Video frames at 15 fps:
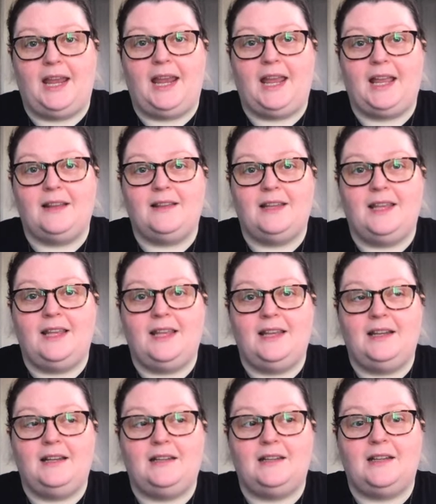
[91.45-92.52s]
and
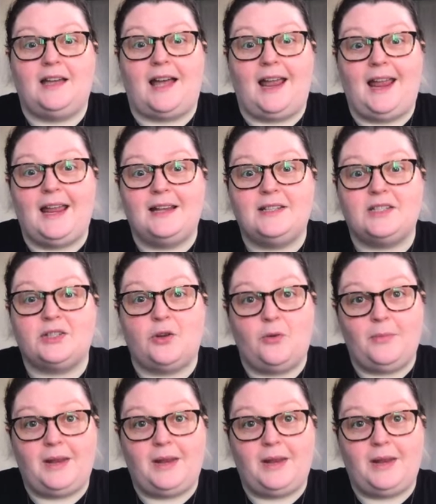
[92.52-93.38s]
then uh, I had so